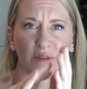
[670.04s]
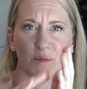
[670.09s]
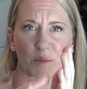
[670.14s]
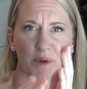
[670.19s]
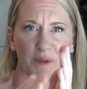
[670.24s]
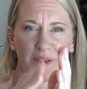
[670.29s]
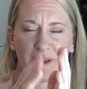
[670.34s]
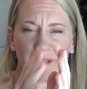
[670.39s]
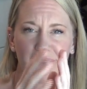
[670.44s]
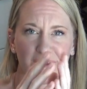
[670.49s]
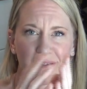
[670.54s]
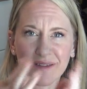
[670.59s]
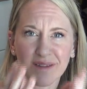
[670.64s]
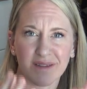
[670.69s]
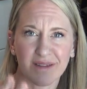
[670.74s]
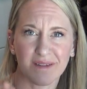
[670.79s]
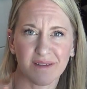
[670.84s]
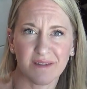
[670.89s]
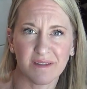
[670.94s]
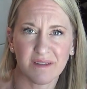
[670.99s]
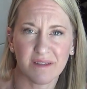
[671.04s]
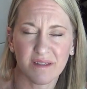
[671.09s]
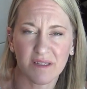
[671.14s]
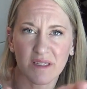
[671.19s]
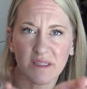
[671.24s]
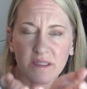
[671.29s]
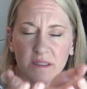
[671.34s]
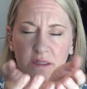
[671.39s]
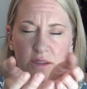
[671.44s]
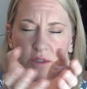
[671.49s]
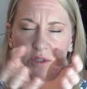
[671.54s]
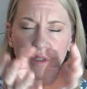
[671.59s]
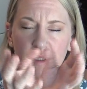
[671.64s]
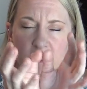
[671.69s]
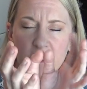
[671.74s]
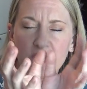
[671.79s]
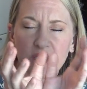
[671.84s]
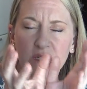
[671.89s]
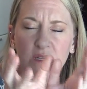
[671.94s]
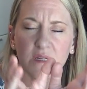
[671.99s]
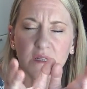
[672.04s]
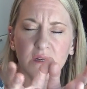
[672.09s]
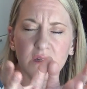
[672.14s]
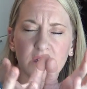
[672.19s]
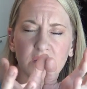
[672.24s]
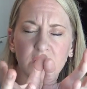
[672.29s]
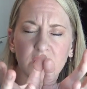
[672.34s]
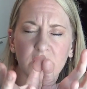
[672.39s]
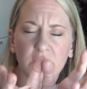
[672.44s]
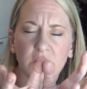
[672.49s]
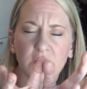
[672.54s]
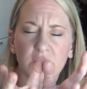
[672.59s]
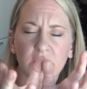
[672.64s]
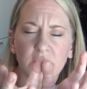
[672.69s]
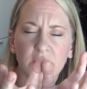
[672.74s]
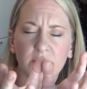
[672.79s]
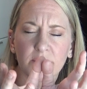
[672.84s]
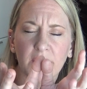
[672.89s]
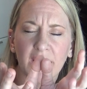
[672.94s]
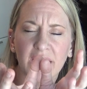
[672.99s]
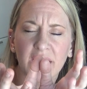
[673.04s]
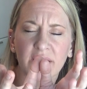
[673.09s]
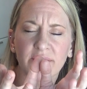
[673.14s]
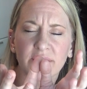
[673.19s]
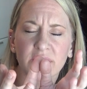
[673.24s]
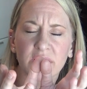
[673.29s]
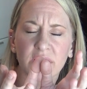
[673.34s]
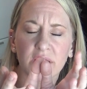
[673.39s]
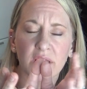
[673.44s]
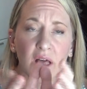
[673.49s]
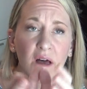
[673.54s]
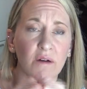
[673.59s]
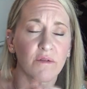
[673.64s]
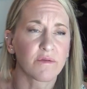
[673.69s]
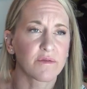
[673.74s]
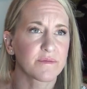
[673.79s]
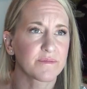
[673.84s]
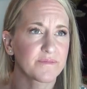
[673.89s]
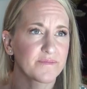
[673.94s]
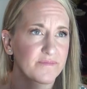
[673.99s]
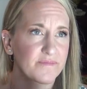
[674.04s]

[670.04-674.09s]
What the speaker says: of them are this. This is just magnificent love.